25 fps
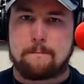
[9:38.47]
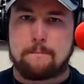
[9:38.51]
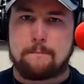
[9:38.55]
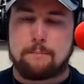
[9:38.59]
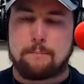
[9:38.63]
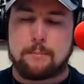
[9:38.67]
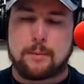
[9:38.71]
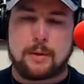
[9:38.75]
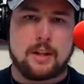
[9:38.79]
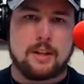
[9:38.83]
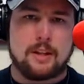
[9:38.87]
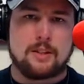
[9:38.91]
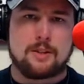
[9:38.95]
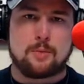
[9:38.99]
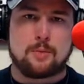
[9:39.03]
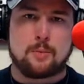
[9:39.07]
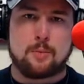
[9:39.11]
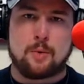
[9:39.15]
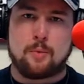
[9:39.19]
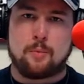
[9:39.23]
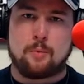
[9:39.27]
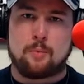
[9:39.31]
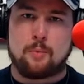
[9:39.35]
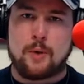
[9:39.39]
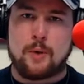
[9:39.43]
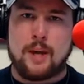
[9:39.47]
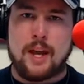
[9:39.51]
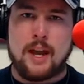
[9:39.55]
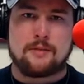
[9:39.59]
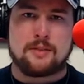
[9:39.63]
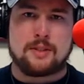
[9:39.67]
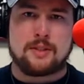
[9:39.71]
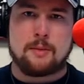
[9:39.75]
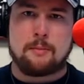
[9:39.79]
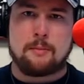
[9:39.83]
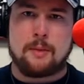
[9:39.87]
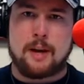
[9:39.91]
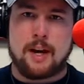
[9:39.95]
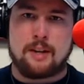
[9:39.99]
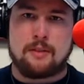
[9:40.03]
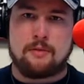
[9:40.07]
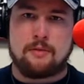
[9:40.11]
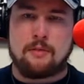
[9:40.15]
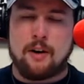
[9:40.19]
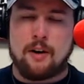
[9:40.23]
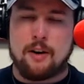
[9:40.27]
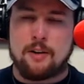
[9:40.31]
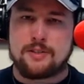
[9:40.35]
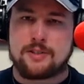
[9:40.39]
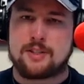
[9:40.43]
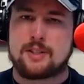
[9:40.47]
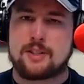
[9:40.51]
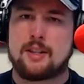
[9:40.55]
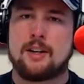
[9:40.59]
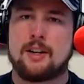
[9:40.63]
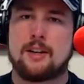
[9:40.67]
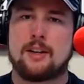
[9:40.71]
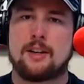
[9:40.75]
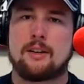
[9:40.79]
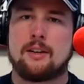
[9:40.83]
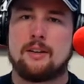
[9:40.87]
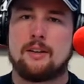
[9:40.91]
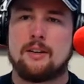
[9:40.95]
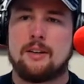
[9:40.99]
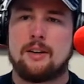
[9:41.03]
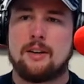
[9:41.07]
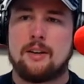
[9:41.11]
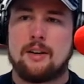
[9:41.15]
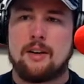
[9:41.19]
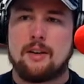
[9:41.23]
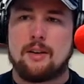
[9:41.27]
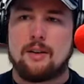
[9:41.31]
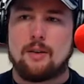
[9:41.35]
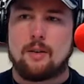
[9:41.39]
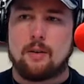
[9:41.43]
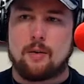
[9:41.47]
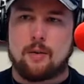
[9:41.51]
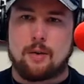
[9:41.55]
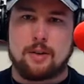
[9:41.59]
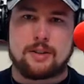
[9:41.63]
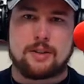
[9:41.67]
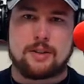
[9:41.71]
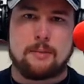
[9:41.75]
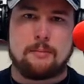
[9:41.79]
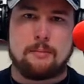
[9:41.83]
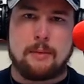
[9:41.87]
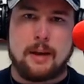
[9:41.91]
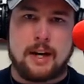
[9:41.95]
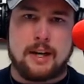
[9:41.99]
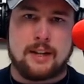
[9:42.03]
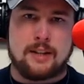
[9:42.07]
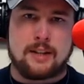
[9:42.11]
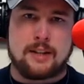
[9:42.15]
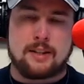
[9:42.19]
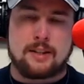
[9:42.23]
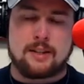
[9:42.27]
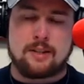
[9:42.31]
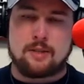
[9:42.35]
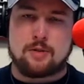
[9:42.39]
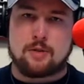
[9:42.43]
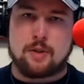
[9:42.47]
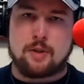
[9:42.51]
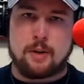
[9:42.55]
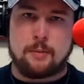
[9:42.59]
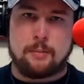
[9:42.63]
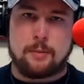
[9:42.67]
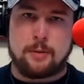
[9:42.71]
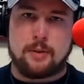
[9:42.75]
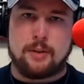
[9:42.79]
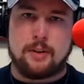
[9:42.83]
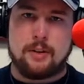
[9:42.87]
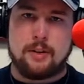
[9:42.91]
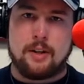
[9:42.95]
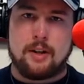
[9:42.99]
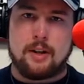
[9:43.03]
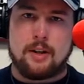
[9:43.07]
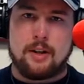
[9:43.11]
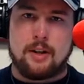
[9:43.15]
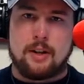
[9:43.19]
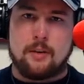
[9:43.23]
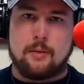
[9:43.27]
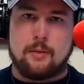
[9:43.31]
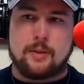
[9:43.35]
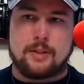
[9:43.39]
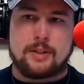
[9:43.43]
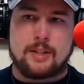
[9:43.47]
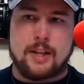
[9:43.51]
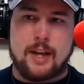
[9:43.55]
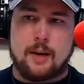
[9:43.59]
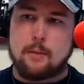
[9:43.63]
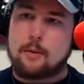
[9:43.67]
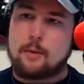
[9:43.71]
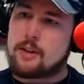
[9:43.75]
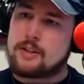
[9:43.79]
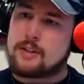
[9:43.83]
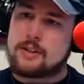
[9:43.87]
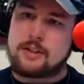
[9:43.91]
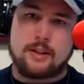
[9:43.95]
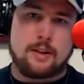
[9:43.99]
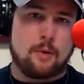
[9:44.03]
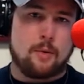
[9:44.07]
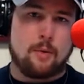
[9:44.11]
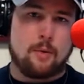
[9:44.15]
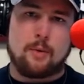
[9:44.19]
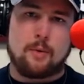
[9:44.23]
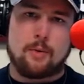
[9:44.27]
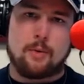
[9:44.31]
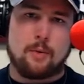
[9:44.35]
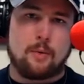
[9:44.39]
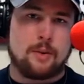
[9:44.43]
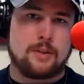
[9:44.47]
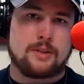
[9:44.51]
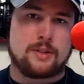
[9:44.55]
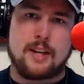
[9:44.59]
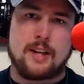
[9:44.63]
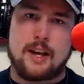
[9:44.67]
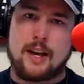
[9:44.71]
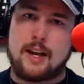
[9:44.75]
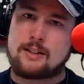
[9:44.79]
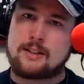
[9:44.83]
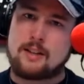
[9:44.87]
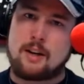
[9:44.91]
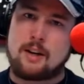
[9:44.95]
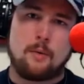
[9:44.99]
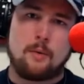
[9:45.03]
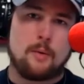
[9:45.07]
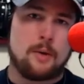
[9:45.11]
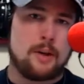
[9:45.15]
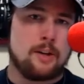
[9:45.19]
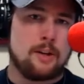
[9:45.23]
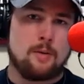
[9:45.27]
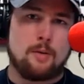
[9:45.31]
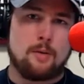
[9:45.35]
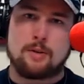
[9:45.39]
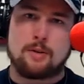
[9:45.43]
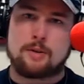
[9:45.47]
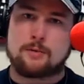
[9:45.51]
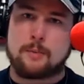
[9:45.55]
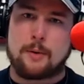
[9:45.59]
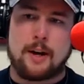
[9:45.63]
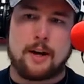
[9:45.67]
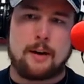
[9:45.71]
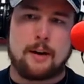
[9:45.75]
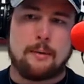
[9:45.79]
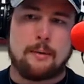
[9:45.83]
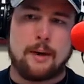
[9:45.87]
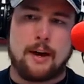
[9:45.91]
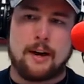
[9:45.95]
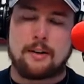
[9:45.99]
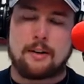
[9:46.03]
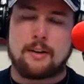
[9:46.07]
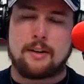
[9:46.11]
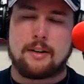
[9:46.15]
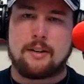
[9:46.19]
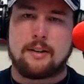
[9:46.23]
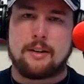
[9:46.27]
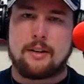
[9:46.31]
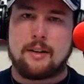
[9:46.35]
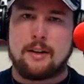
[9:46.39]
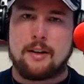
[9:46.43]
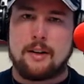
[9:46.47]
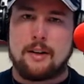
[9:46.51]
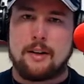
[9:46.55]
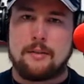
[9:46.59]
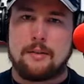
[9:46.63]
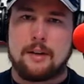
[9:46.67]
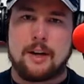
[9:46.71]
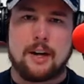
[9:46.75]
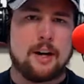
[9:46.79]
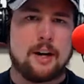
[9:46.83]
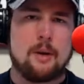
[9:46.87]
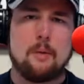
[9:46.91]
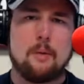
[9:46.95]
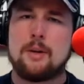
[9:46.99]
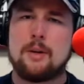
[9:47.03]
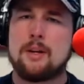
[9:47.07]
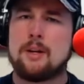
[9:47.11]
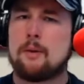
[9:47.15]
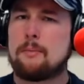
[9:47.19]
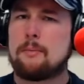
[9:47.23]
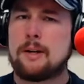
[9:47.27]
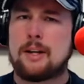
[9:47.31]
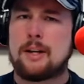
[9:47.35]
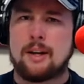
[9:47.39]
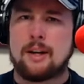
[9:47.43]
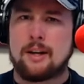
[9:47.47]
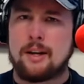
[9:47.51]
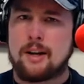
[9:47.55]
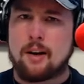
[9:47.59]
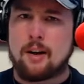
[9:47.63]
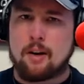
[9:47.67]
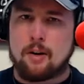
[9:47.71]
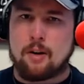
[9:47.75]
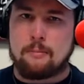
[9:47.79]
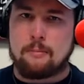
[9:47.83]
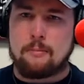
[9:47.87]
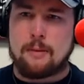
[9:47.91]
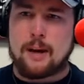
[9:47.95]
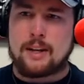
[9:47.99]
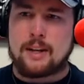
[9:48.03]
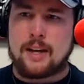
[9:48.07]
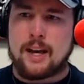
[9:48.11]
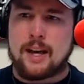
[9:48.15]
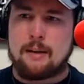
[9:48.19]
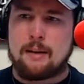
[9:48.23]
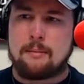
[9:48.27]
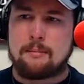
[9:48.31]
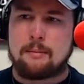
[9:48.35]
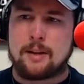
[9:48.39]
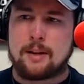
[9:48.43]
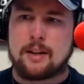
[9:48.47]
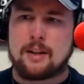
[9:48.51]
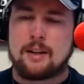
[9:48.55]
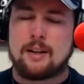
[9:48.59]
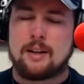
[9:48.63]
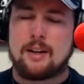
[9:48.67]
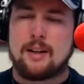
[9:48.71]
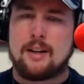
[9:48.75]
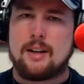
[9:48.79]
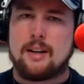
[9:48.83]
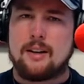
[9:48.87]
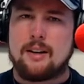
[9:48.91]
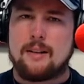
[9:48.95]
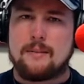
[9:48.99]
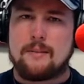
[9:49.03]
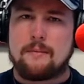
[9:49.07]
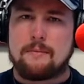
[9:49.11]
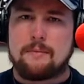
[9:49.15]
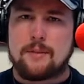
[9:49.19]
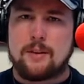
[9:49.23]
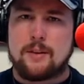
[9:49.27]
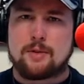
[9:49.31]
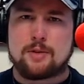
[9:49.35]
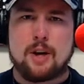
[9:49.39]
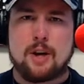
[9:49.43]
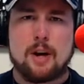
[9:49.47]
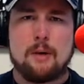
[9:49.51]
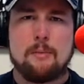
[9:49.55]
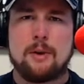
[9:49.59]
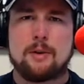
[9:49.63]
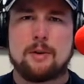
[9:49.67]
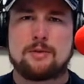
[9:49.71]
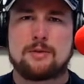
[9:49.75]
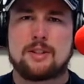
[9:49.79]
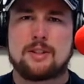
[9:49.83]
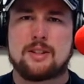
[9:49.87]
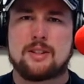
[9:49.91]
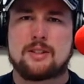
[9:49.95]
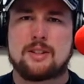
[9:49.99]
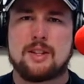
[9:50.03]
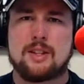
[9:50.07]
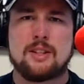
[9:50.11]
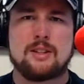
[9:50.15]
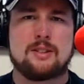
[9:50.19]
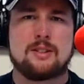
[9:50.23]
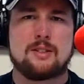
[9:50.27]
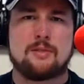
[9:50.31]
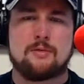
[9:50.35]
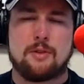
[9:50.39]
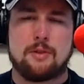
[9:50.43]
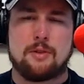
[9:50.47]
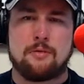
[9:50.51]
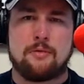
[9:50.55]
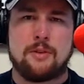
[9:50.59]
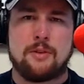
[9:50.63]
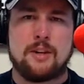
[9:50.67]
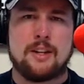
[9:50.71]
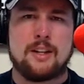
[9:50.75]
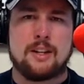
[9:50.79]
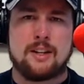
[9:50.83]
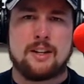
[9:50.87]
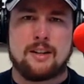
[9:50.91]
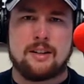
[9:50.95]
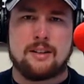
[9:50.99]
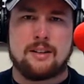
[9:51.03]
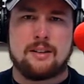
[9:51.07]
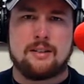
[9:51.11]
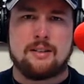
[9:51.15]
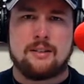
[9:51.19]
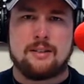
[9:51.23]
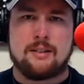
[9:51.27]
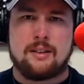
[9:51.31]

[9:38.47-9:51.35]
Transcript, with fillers: Because when we have somebody fall sick or somebody that's in trouble, we say, well, he's in the Lord's hands. All we can do is pray about it. And I know we don't mean any harm by that, but there's almost a sense of defeated,